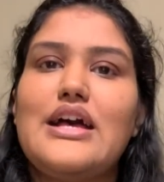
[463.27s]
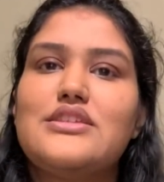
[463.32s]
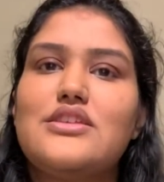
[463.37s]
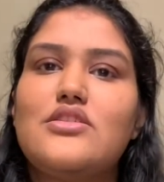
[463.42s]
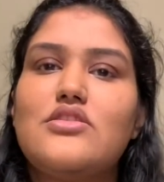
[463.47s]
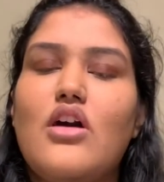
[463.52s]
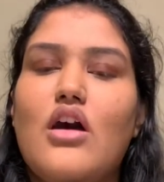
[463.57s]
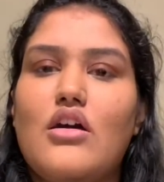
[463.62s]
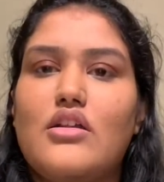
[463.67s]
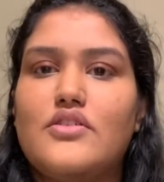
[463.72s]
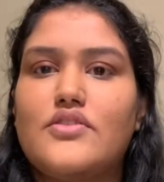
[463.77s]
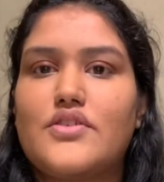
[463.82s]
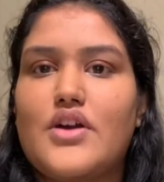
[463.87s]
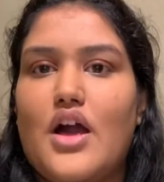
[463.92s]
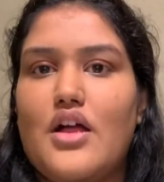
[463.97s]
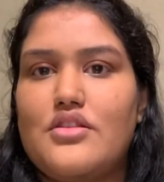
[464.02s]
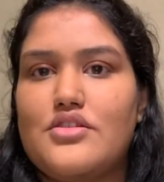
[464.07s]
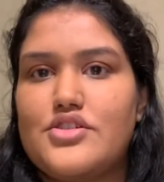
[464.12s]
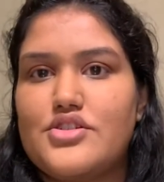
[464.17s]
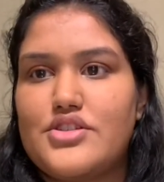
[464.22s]
a lot of
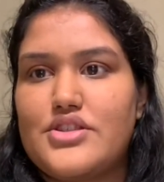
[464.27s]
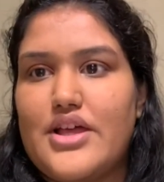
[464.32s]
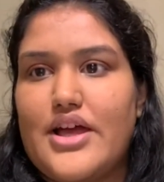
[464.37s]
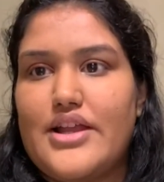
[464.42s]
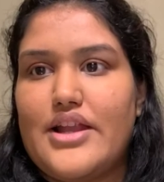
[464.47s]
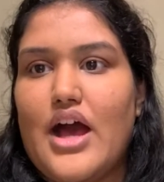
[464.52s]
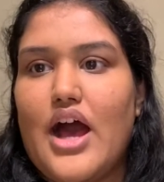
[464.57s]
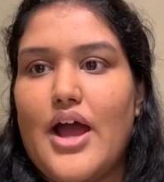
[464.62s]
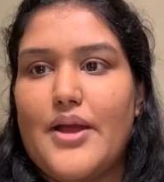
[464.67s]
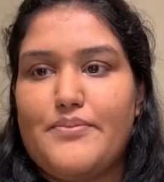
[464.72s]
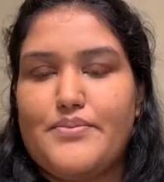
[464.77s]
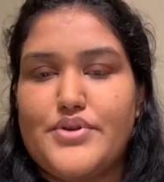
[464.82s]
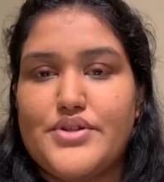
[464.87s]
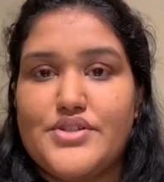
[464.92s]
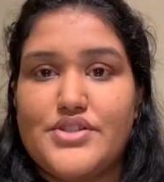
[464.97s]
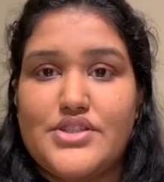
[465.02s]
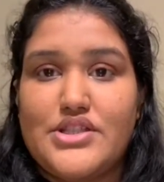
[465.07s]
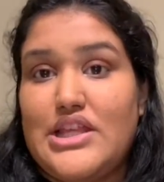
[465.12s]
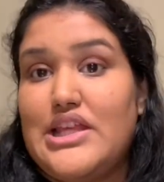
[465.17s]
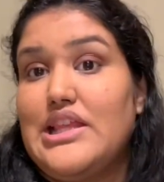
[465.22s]
colors that I
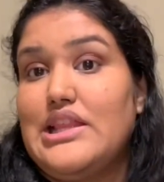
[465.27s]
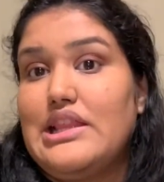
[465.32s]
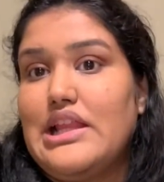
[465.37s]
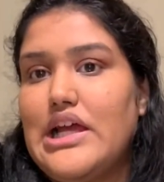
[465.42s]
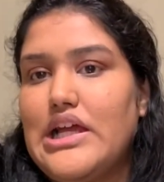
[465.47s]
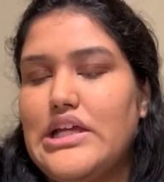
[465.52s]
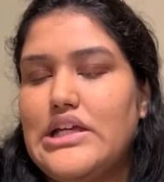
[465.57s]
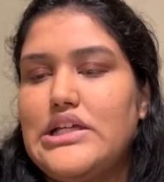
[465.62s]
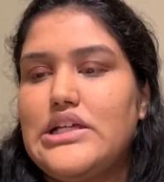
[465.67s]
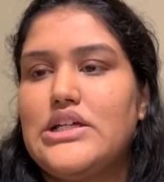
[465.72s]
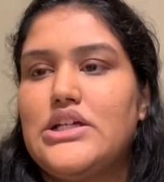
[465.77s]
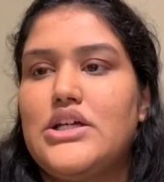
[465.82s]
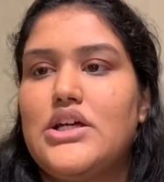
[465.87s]
personally like,